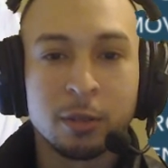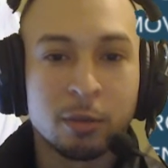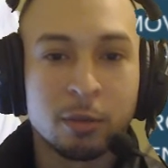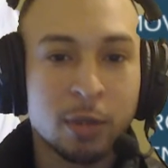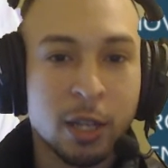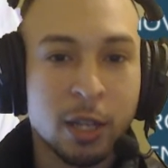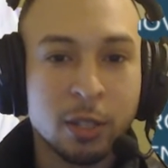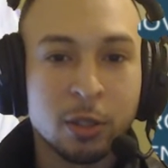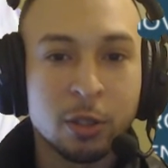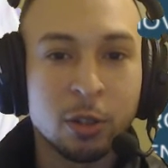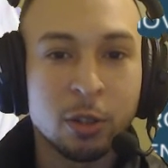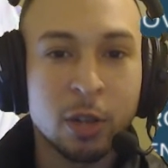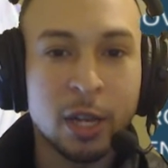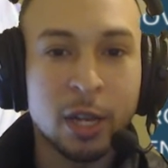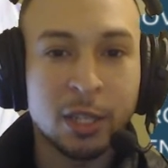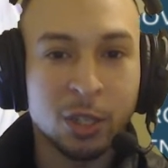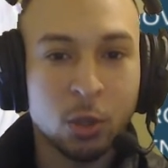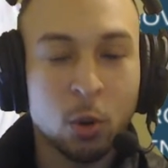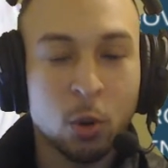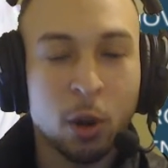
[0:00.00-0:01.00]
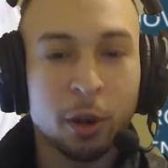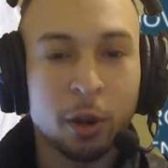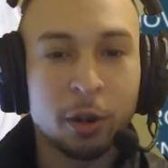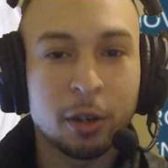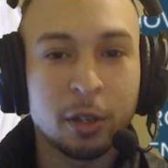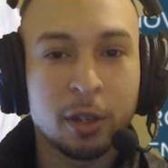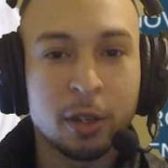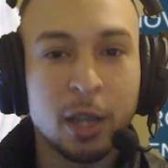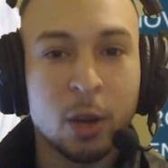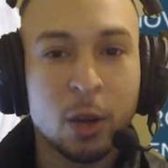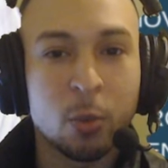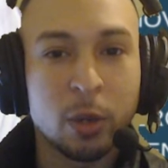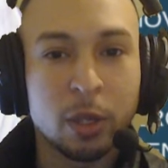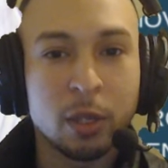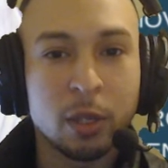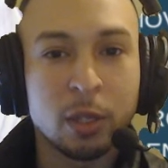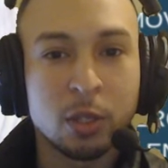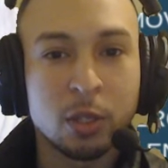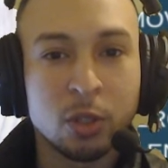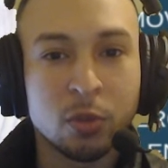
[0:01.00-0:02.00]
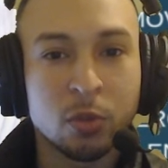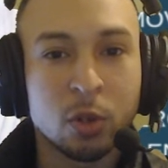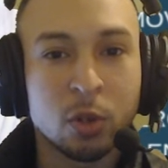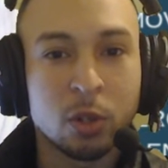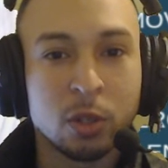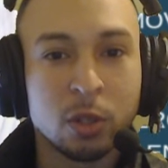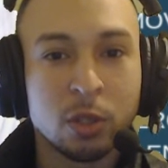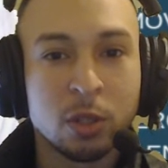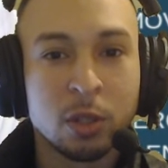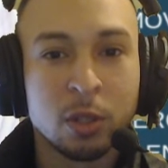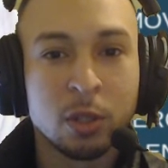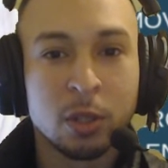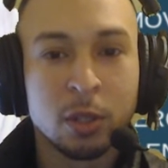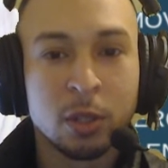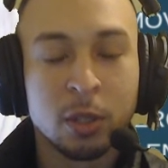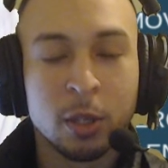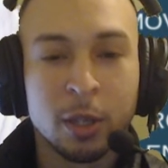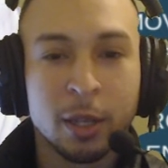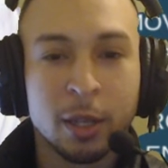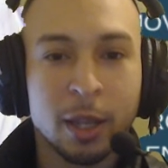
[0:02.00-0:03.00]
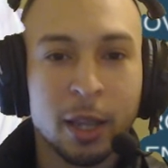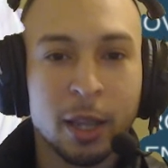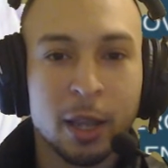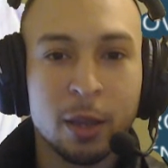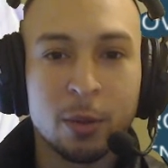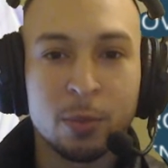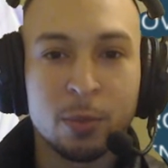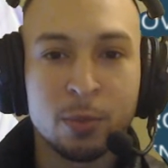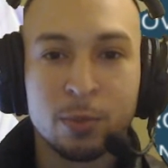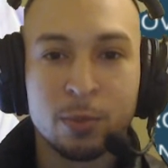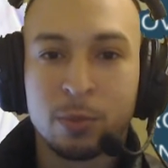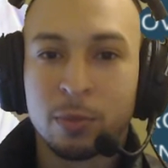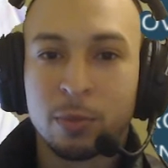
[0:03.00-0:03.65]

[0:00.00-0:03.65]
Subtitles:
That's a quality that we introverts and